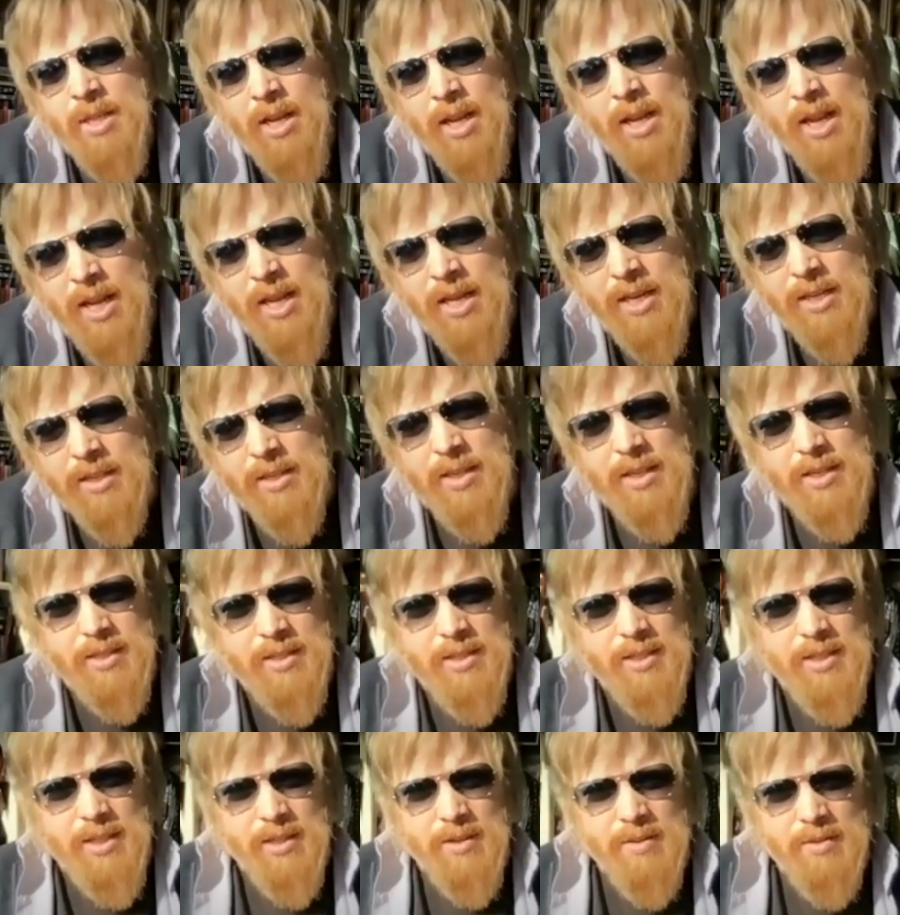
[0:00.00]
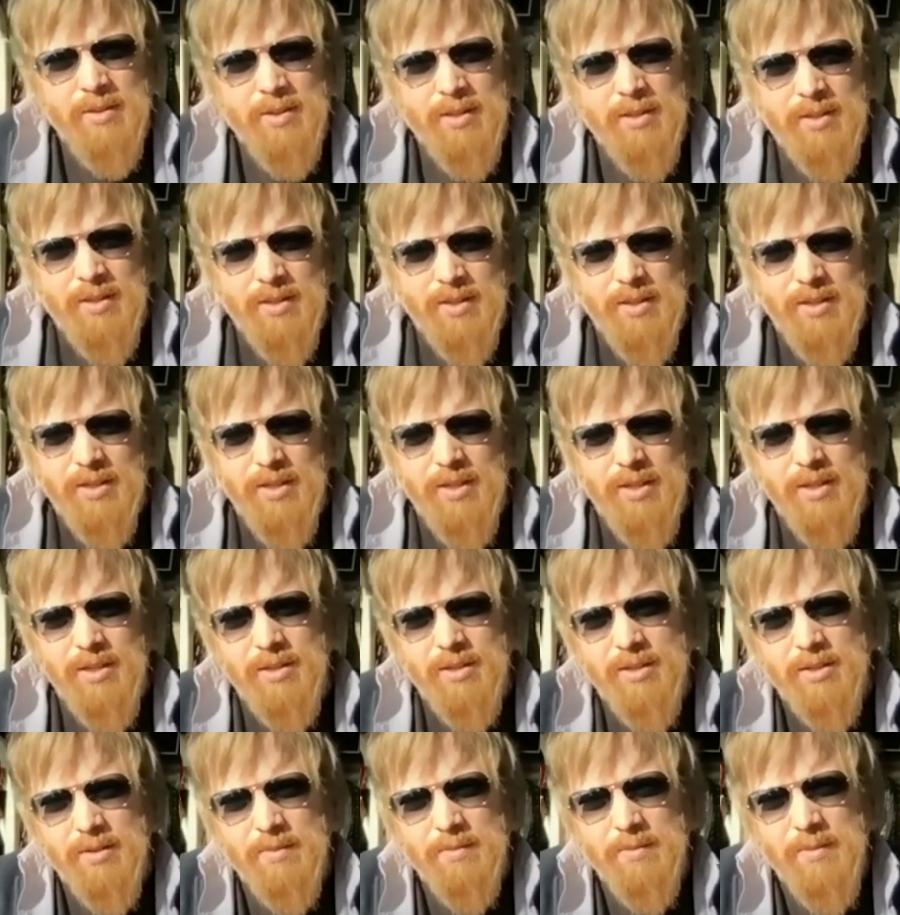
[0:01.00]
And there's,
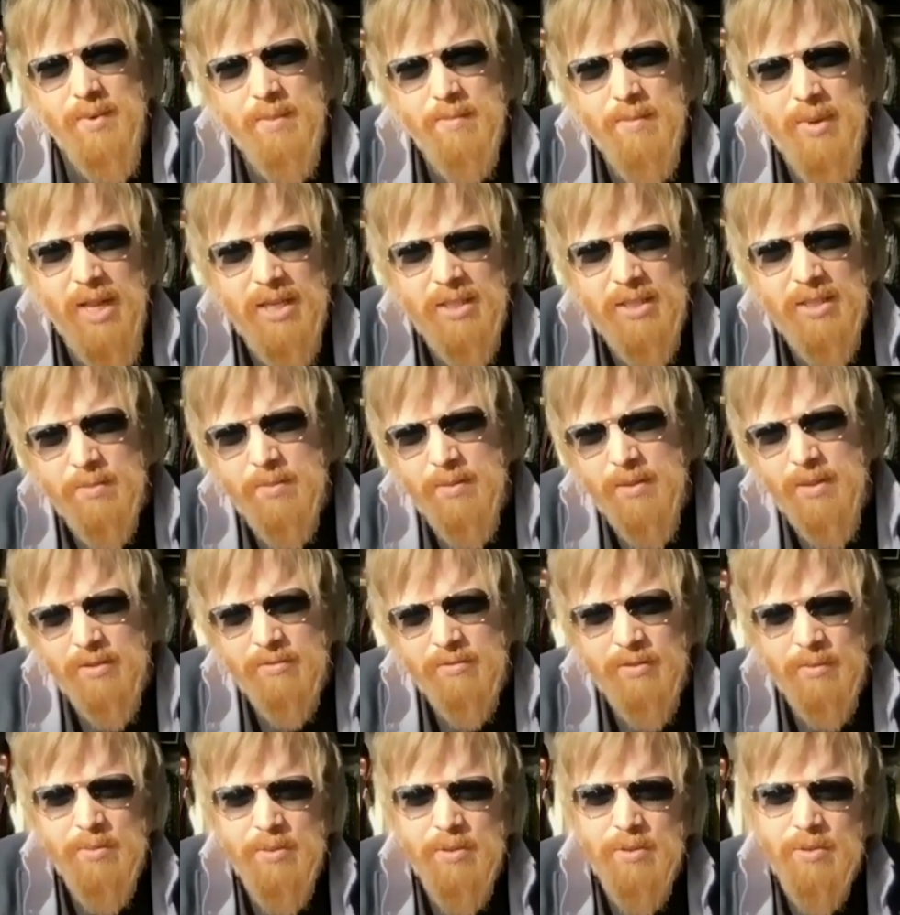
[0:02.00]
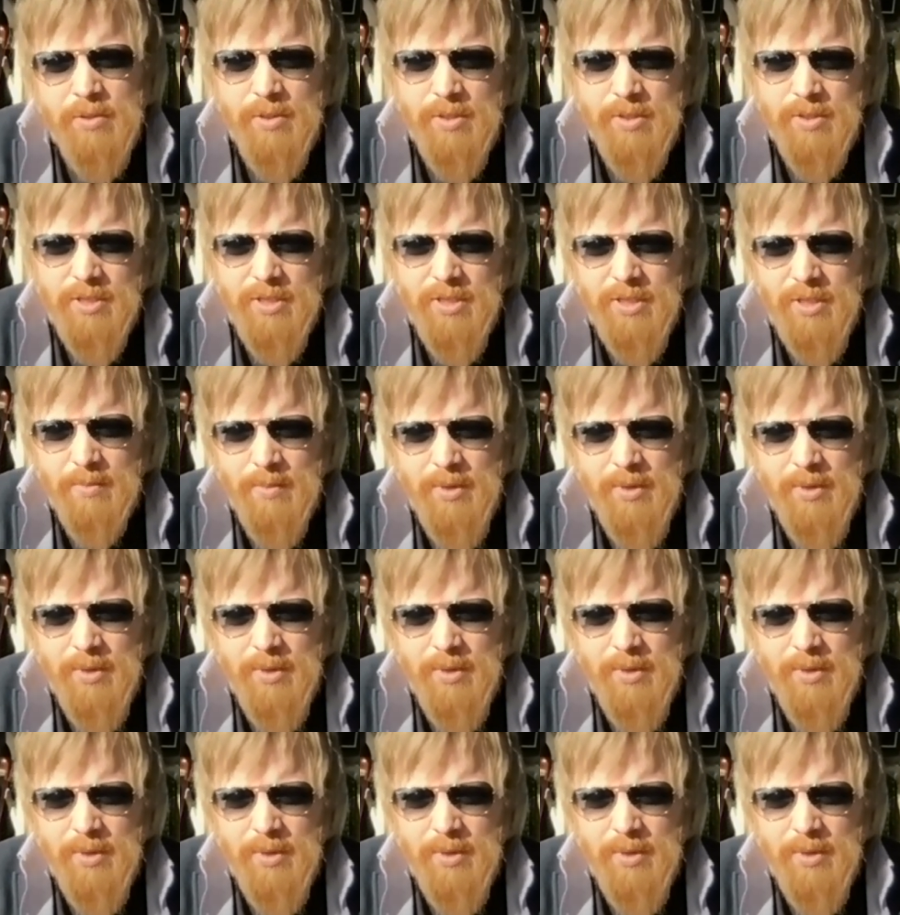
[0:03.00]
there's multiple reports.